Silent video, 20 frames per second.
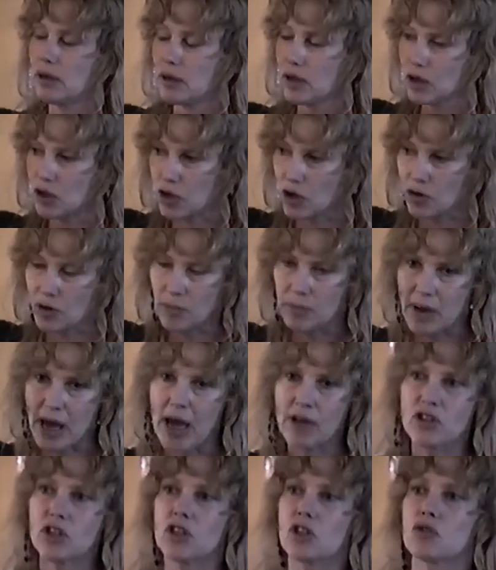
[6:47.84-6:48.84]
You know, the
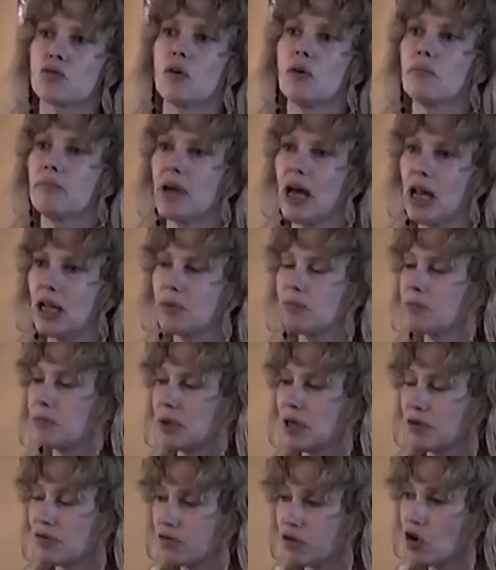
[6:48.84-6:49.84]
mountains will melt
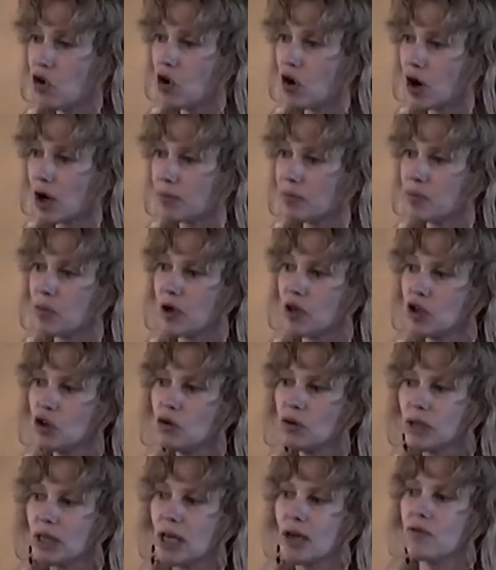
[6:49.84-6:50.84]
before. When you
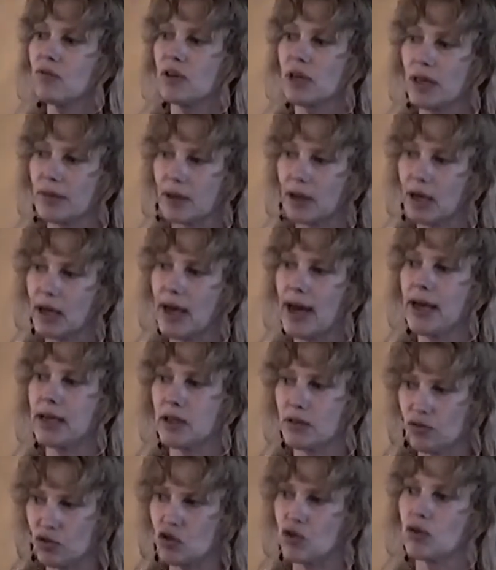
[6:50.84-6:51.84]
live in the line
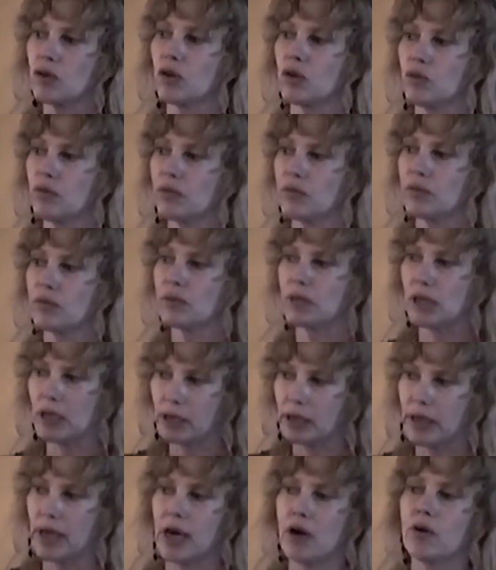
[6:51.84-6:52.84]
of truth,
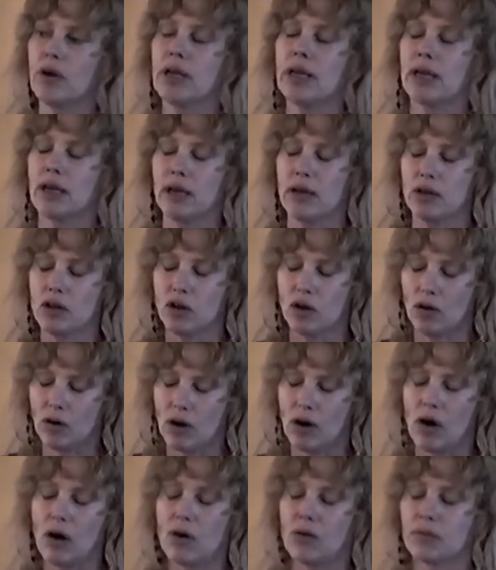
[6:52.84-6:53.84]
declaring your
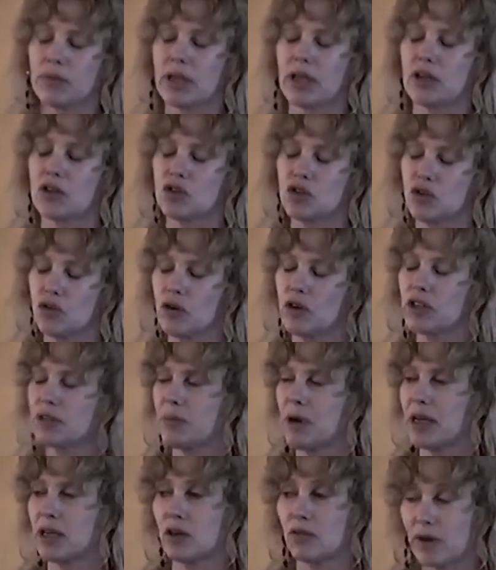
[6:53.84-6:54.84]
own that is yours
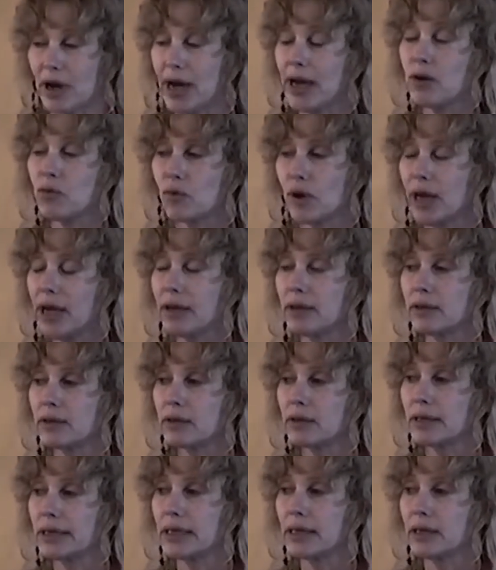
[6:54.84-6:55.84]
by divine right,
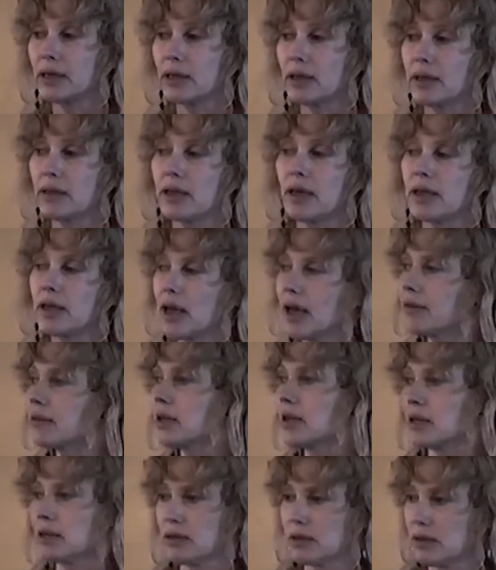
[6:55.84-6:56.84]
then
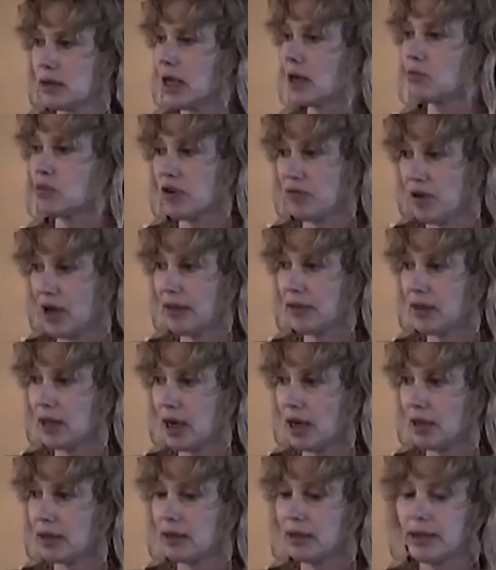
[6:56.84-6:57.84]
nothing can prevent
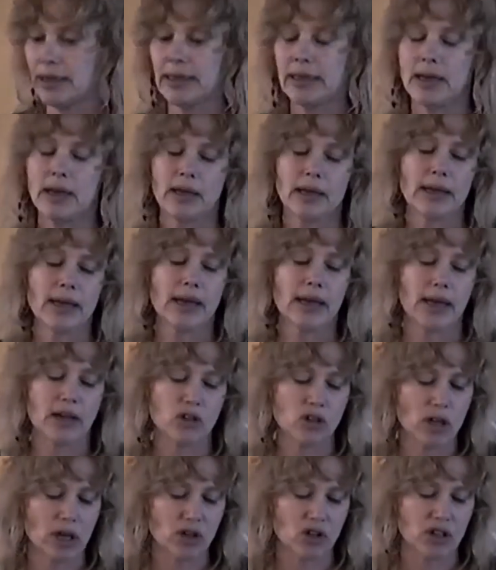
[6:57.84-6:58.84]
that. And
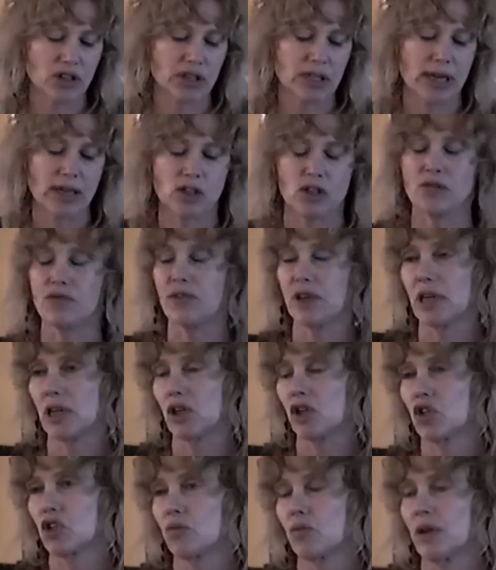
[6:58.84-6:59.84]
I, I just like to
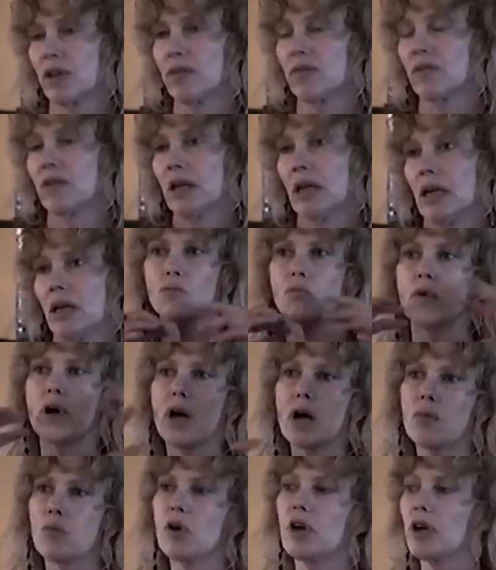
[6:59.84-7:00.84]
finish with
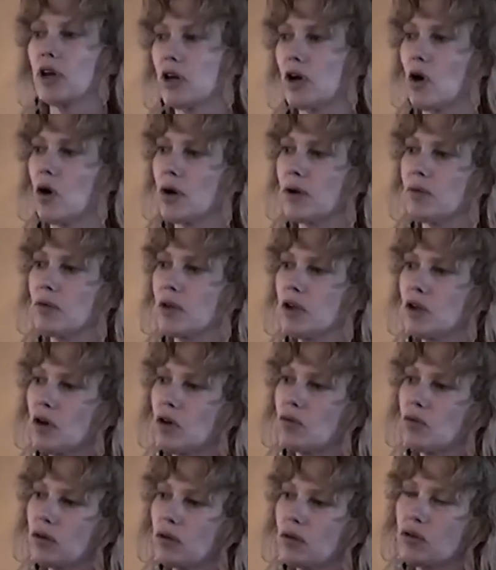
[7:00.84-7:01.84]
where we're going. You
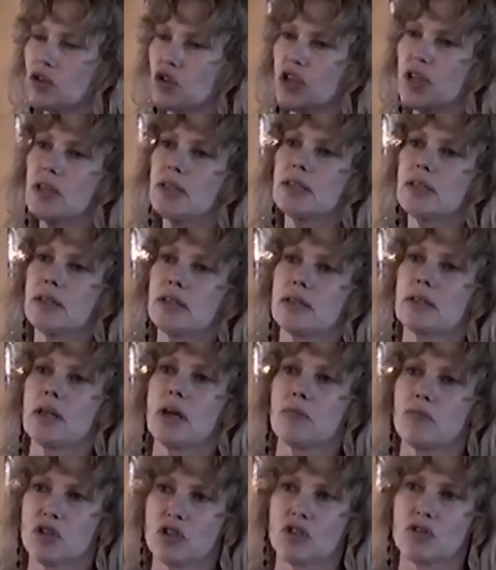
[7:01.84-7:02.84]
know, Jesus
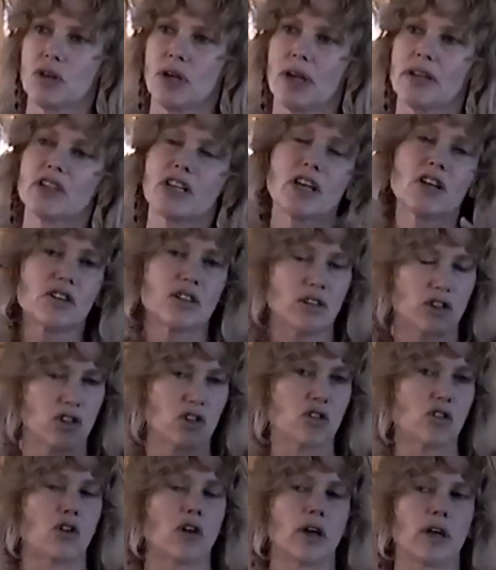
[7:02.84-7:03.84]
demonstrated, I'll tell you this
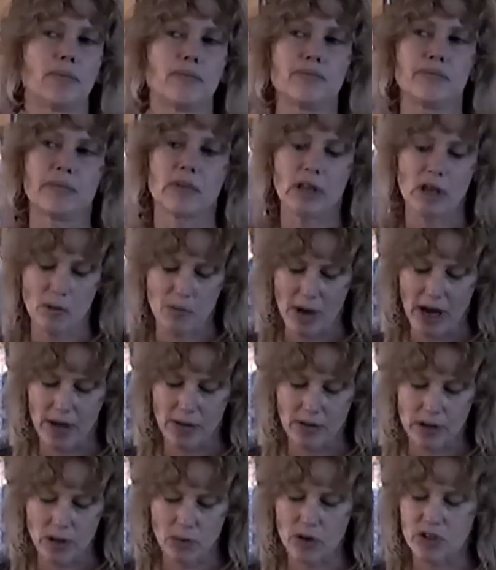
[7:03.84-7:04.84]
story
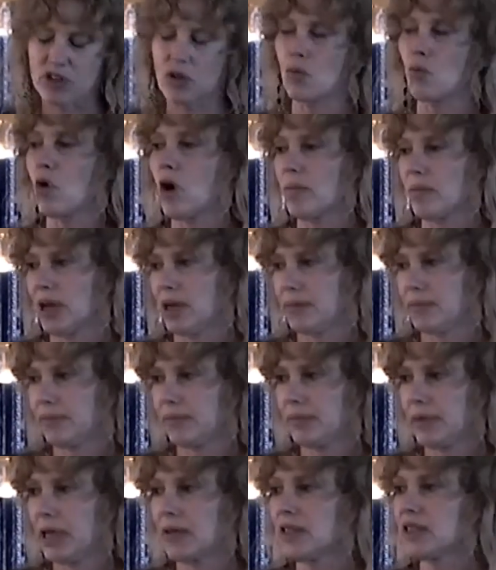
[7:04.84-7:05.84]
about there was a woman,
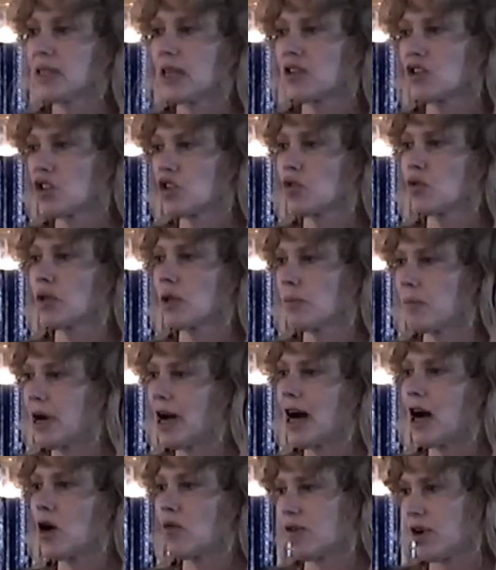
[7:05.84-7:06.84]
and this has to do with the
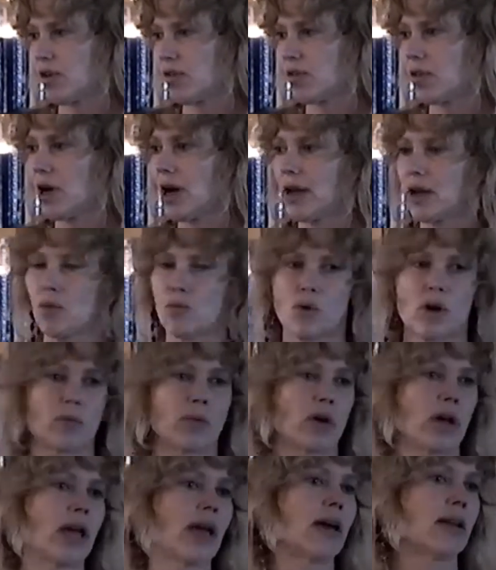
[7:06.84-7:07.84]
power of our thought and where
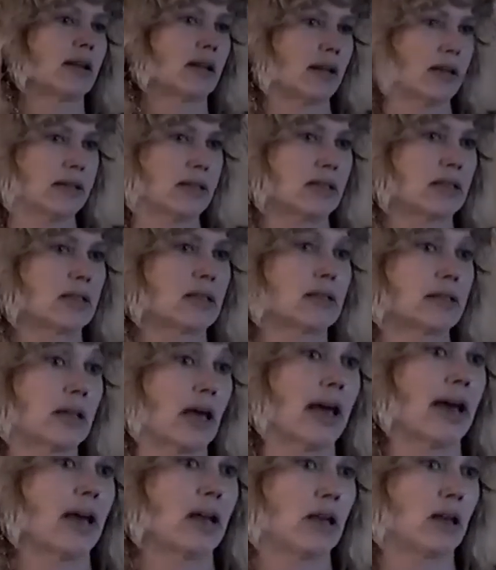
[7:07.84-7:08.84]
we're headed as a
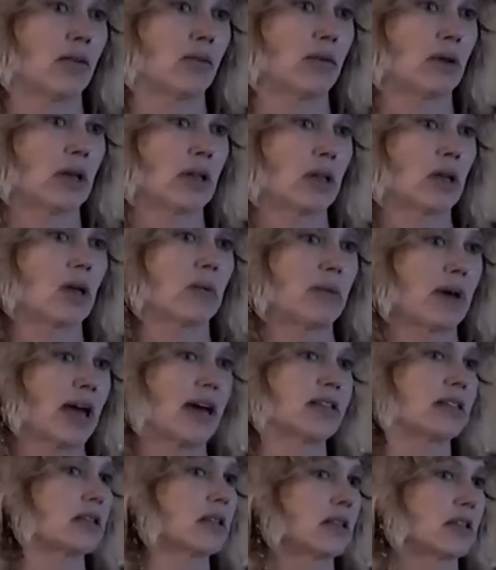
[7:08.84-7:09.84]
society, the
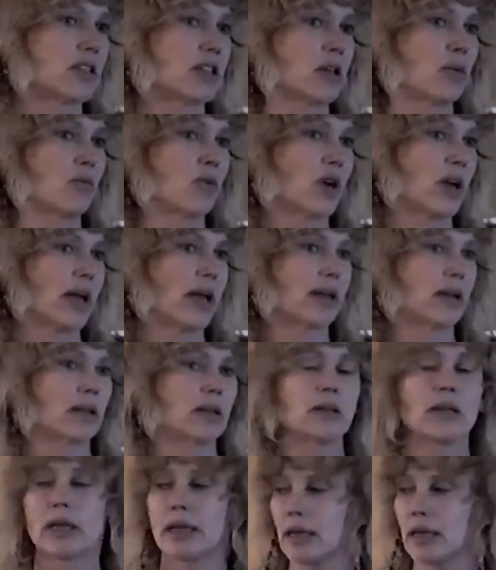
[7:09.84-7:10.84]
capacities that we're headed